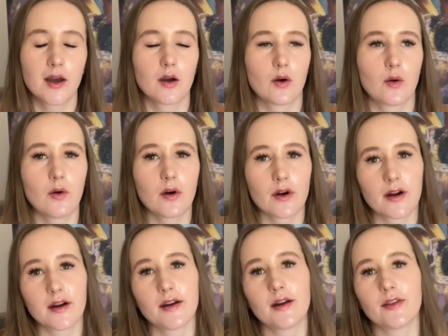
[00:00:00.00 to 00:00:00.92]

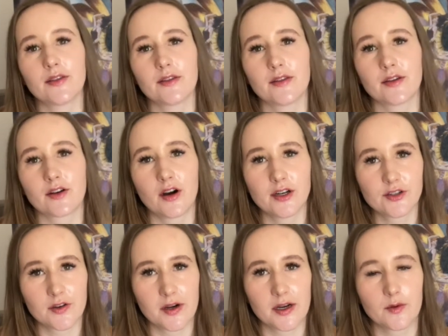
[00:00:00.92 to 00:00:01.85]
Or the
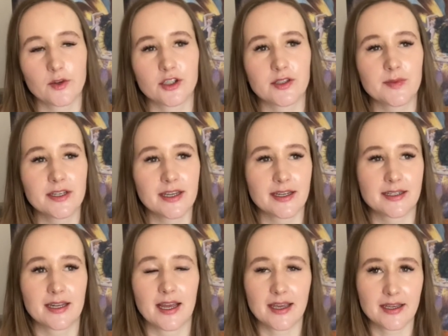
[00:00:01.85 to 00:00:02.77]
contrary would just be like,
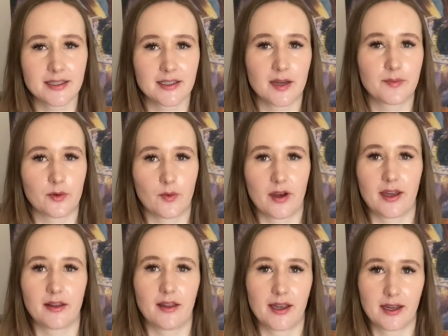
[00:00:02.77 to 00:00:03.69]
take a step away,
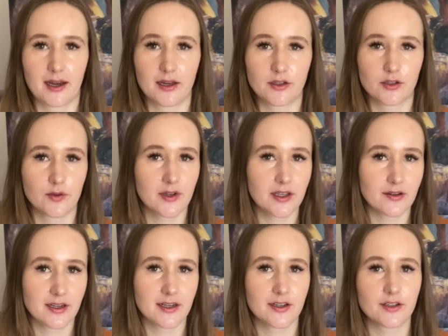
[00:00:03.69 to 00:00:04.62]
like do what you
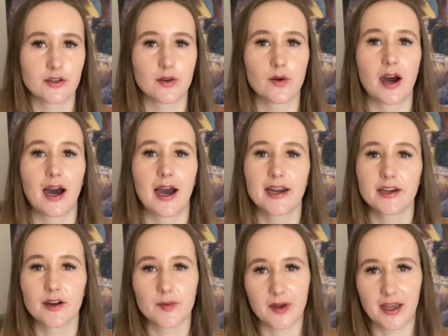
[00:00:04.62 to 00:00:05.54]
need to do, hide
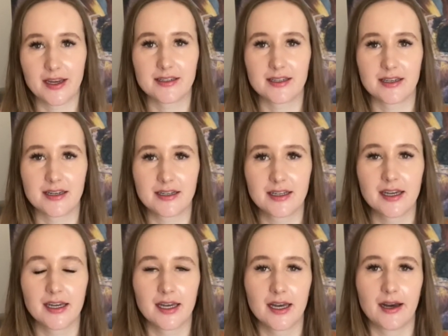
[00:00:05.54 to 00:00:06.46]
your painting,
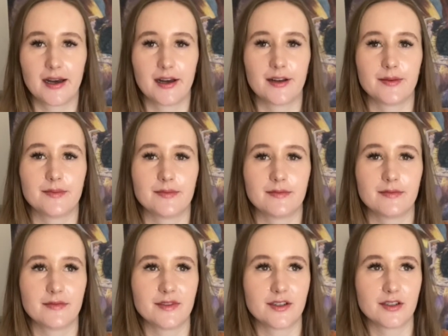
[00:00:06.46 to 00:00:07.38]
um,
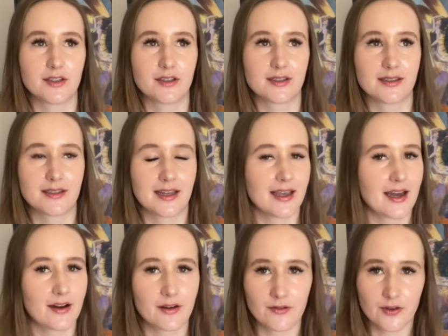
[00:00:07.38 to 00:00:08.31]
stay
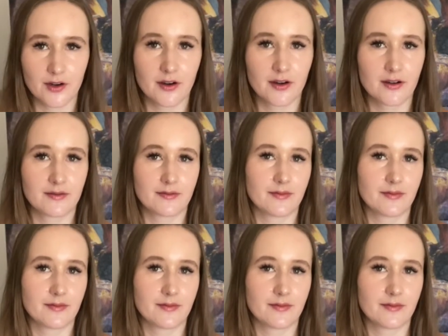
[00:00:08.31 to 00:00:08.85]
out of your